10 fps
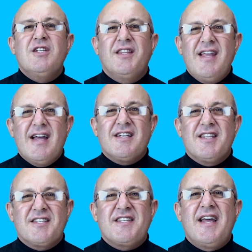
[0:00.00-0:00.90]
at the end of
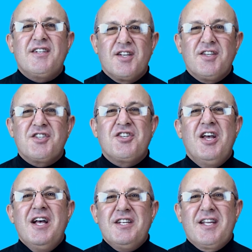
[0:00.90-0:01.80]
the sentence
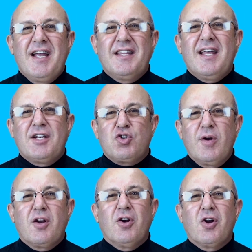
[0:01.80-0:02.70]
to get that
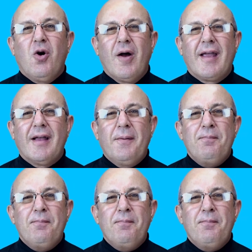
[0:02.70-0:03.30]
trigger going?